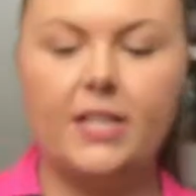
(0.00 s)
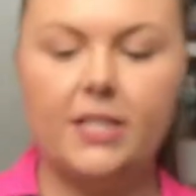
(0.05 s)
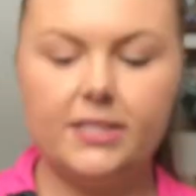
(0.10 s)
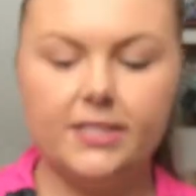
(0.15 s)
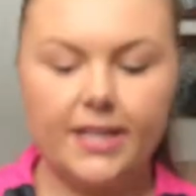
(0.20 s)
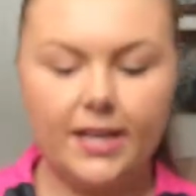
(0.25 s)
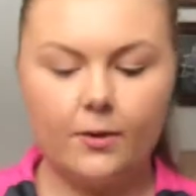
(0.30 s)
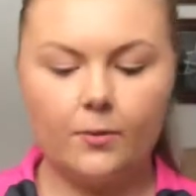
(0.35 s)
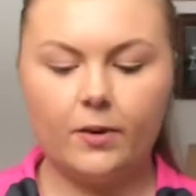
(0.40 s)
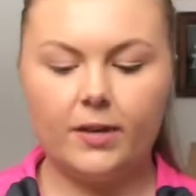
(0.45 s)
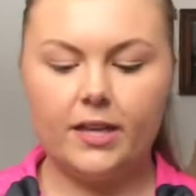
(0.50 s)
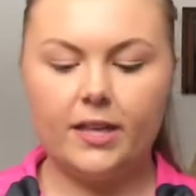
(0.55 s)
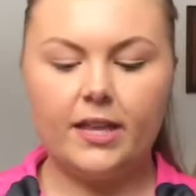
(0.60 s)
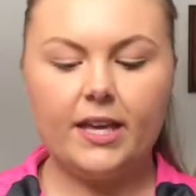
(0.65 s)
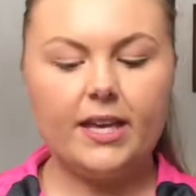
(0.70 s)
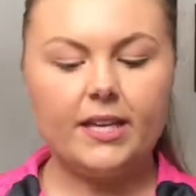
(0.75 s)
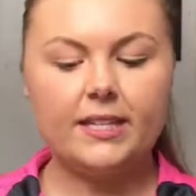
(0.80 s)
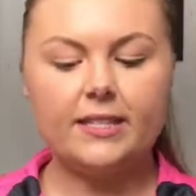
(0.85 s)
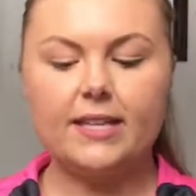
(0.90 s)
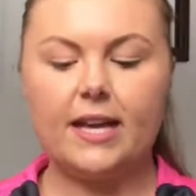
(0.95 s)
I just take one of
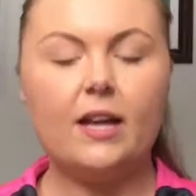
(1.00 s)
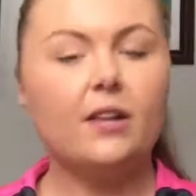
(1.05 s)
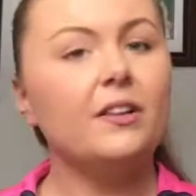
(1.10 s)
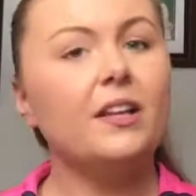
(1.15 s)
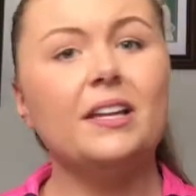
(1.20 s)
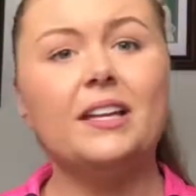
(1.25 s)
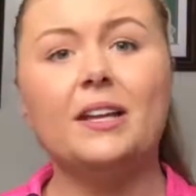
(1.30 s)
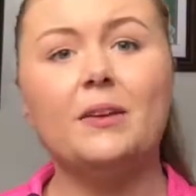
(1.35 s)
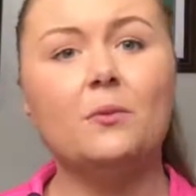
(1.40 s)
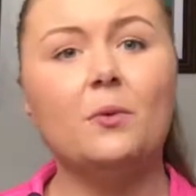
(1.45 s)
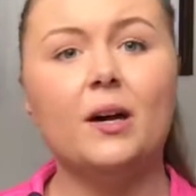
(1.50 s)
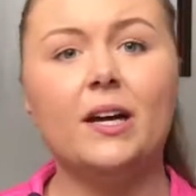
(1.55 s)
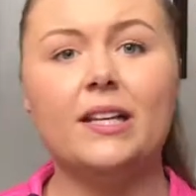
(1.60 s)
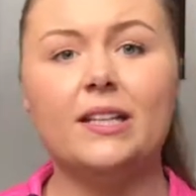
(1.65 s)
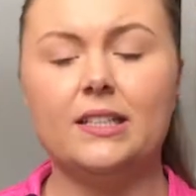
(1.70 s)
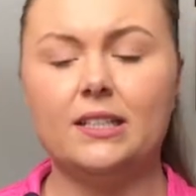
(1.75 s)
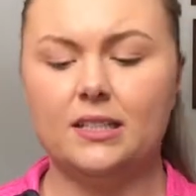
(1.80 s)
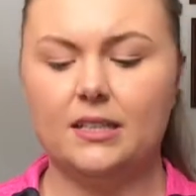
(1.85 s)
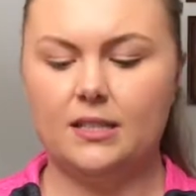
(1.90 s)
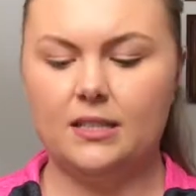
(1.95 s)
these. I only need one.